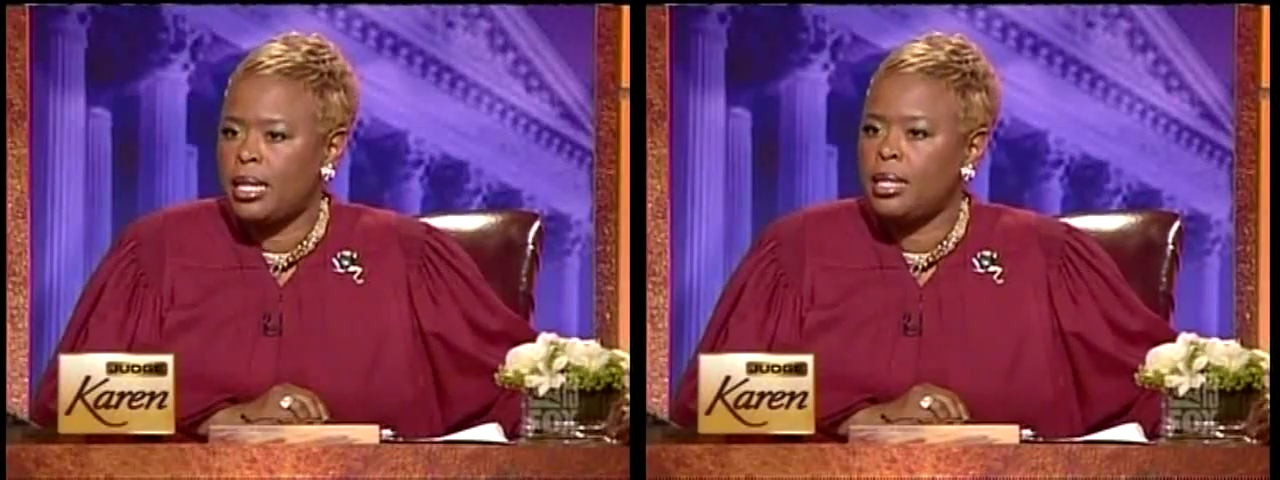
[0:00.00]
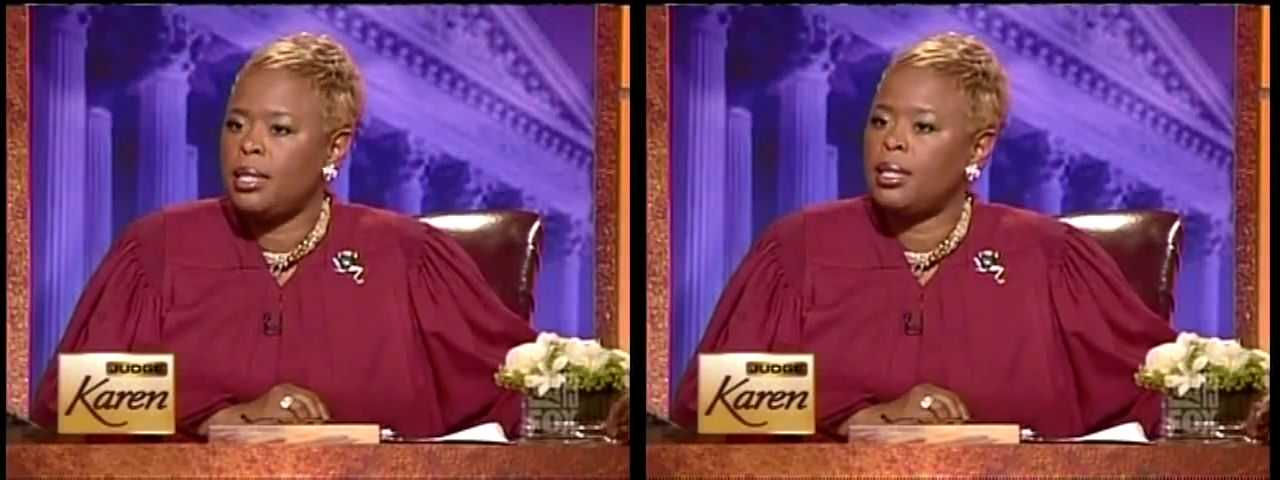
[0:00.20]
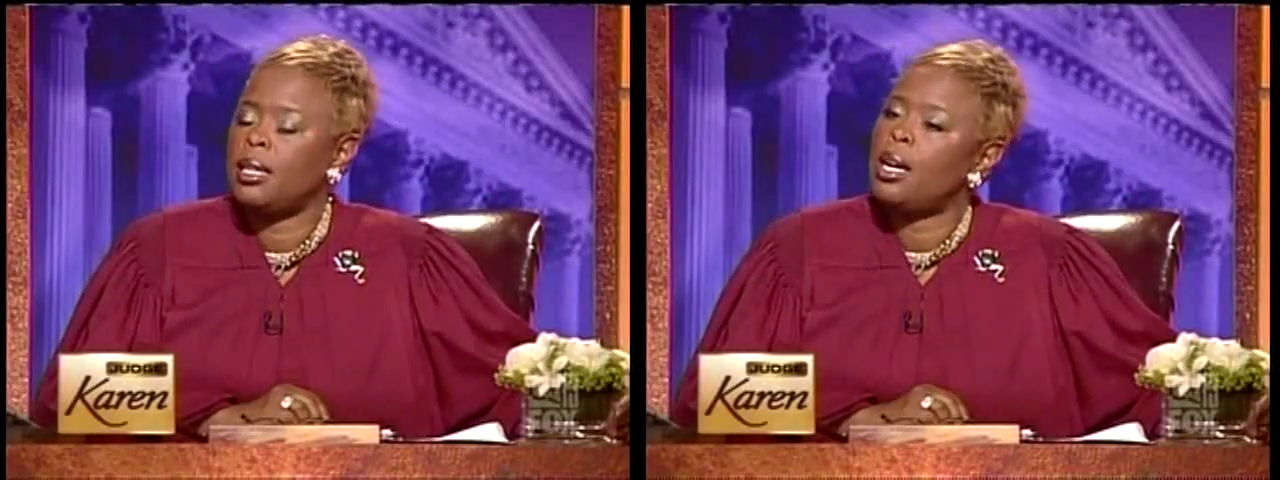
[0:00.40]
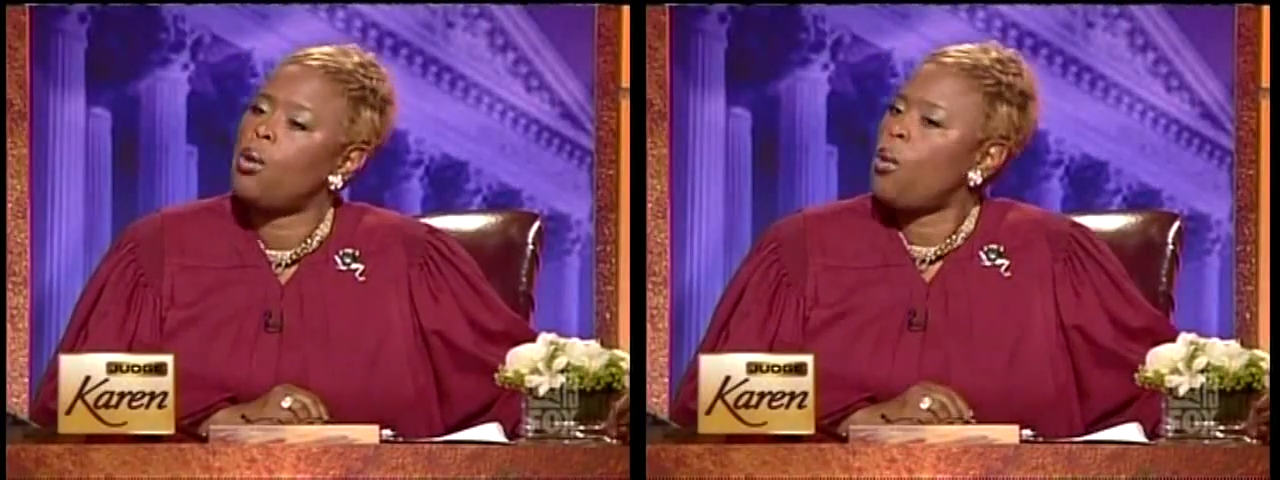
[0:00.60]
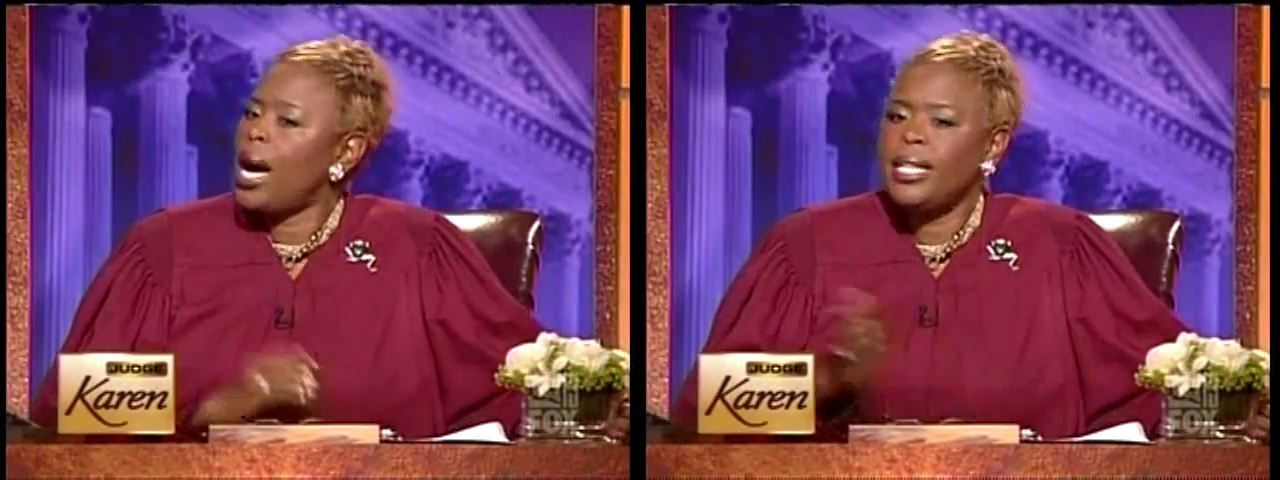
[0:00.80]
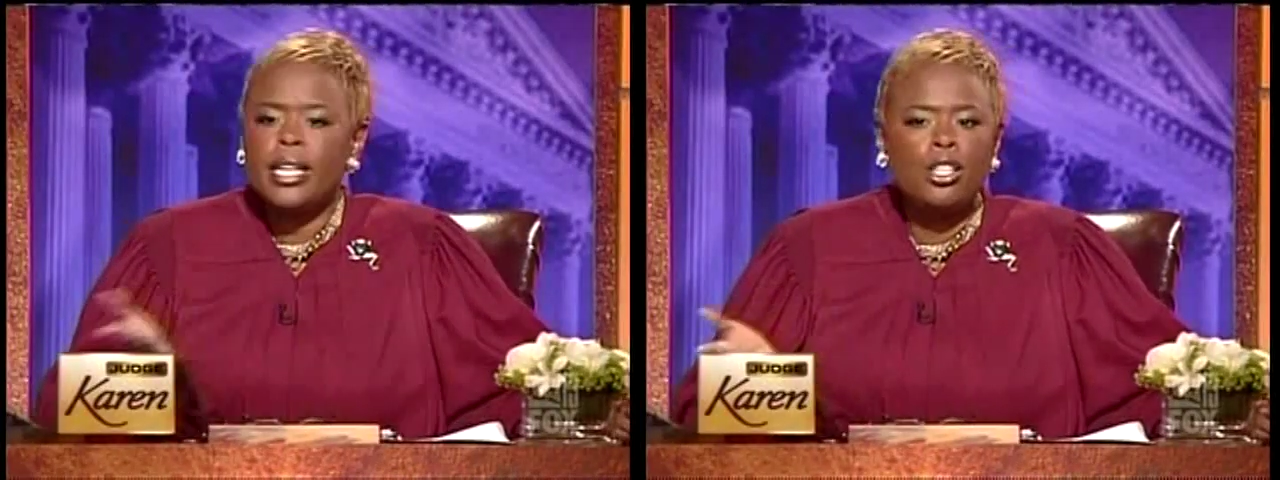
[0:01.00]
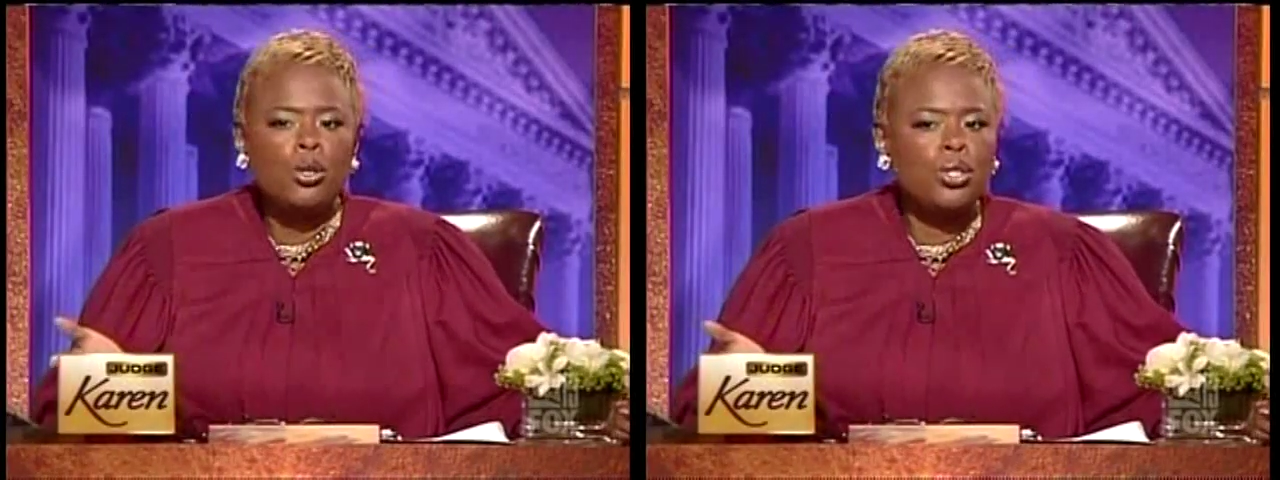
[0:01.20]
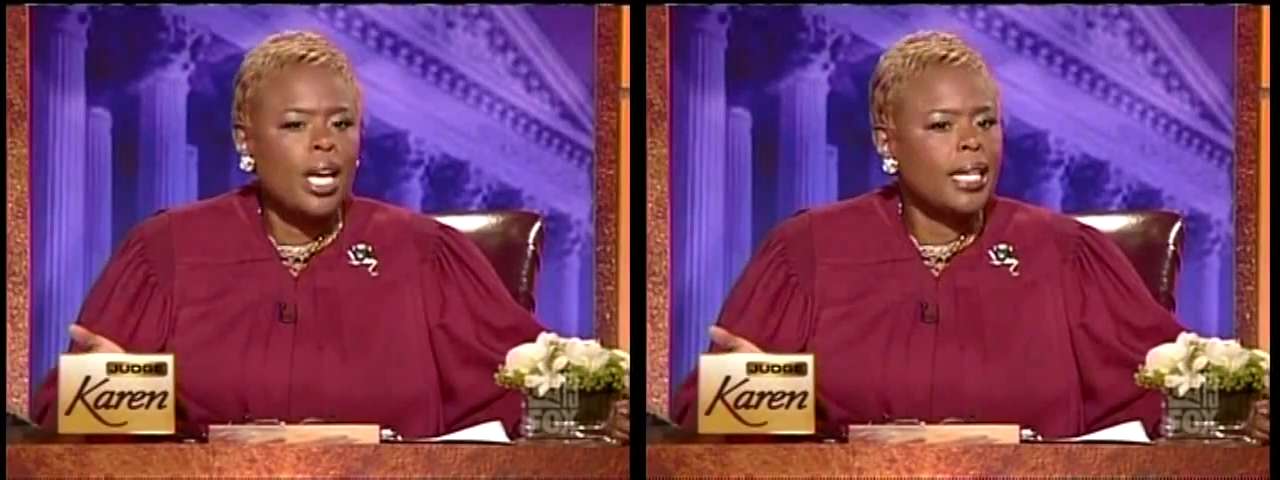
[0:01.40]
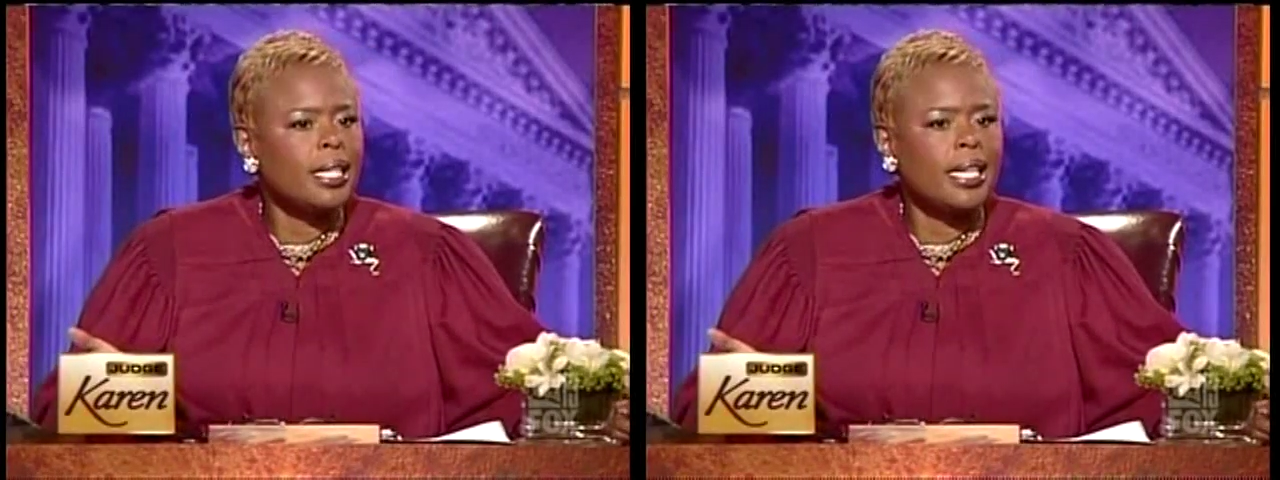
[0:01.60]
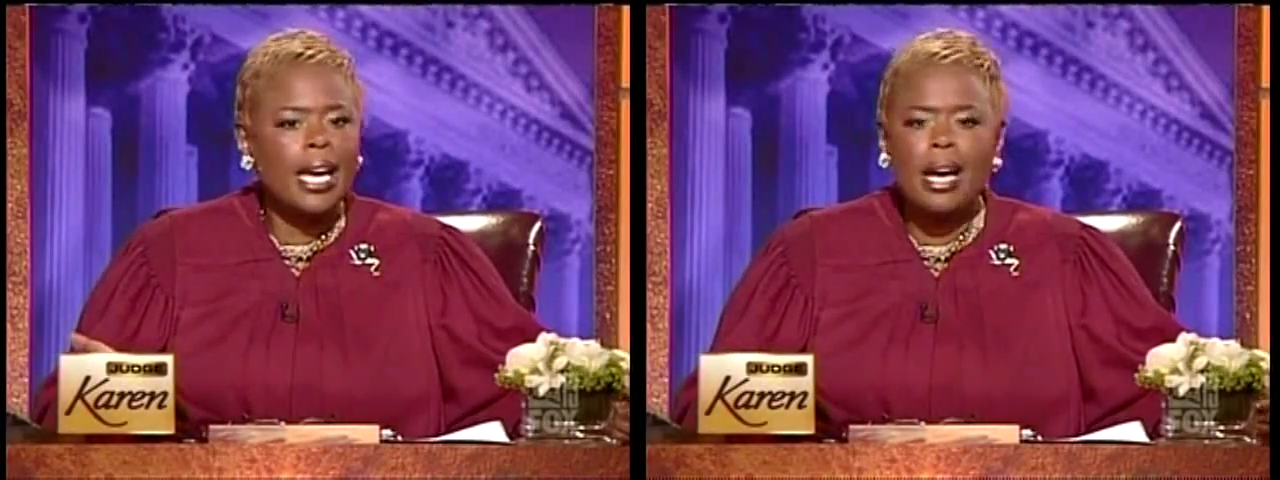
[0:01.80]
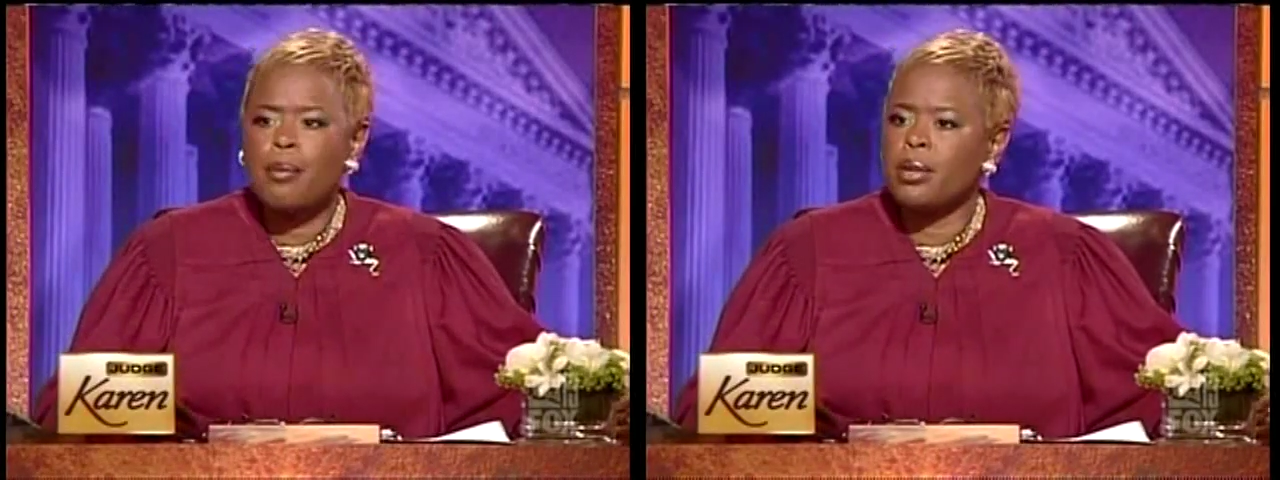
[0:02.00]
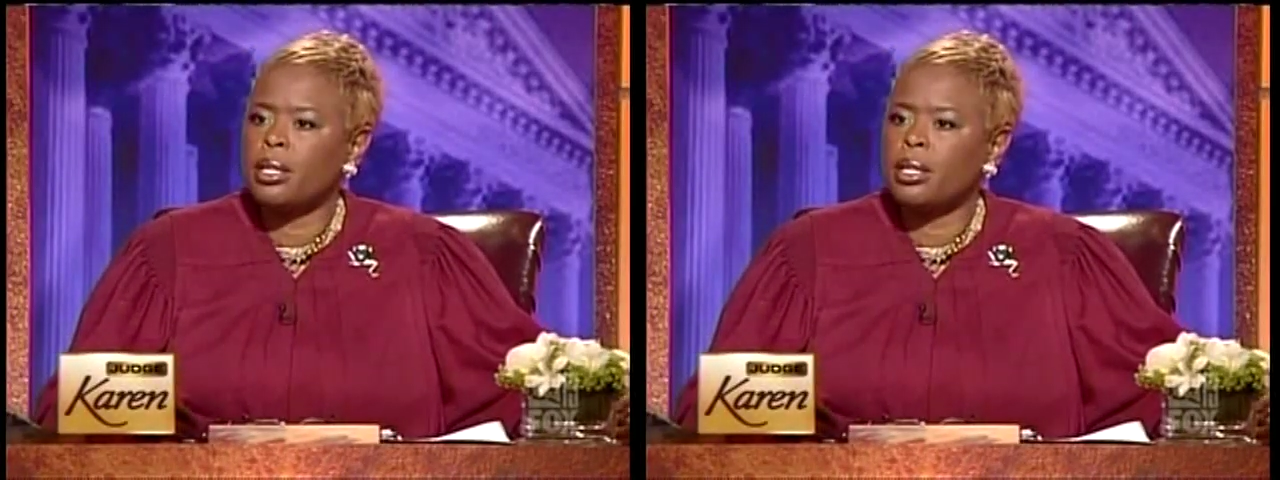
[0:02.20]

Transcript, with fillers: No, I did not. Why didn't you check the Your cameras?